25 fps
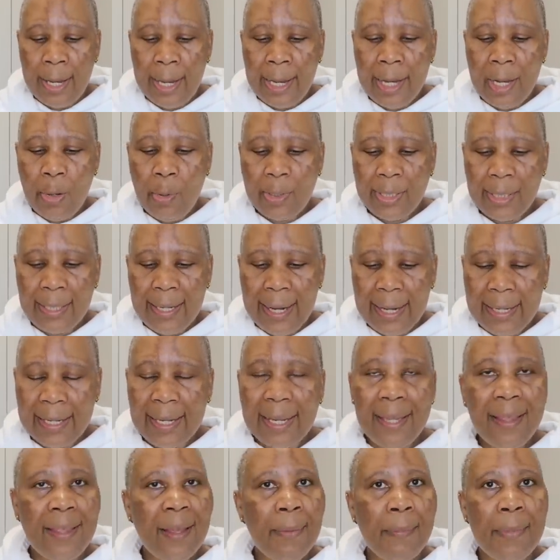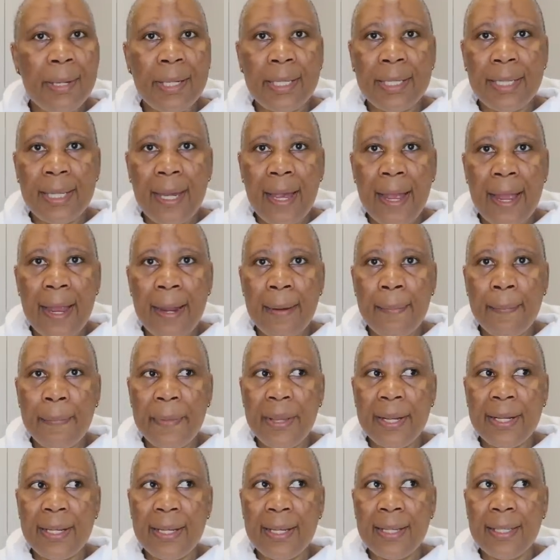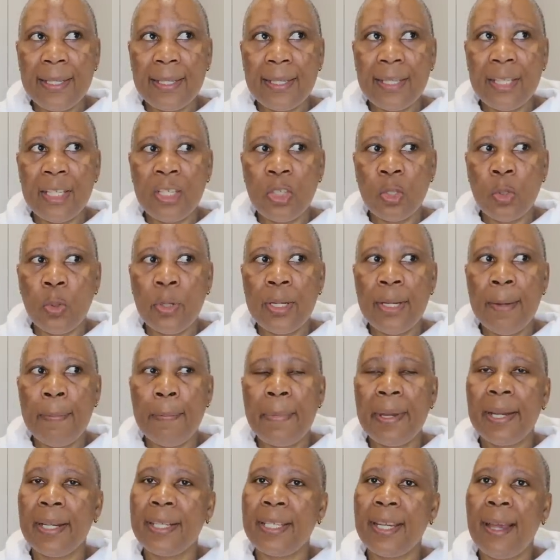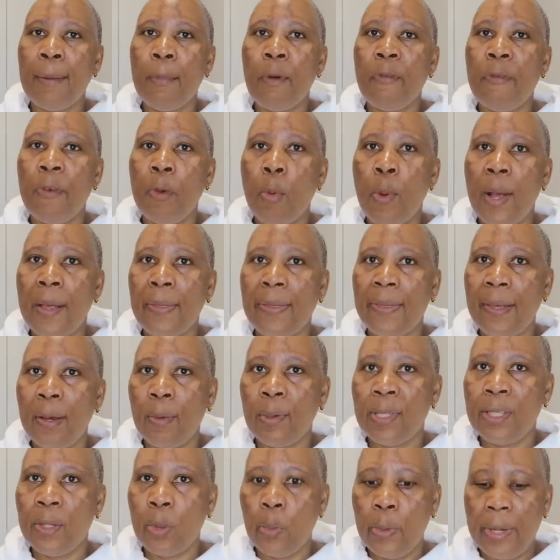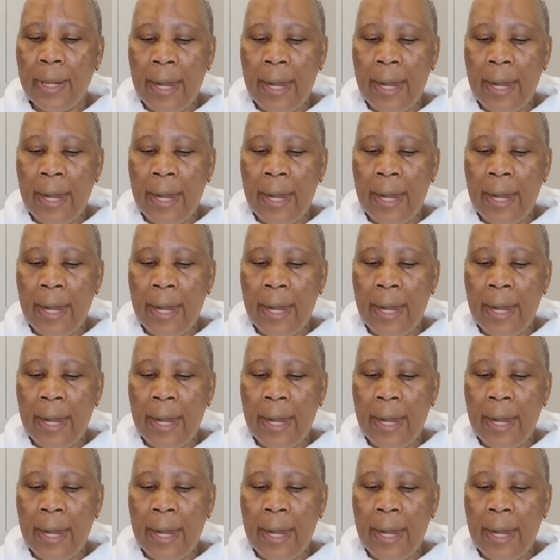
And I was like, in the meantime, at least this is not a meantime of a 1000,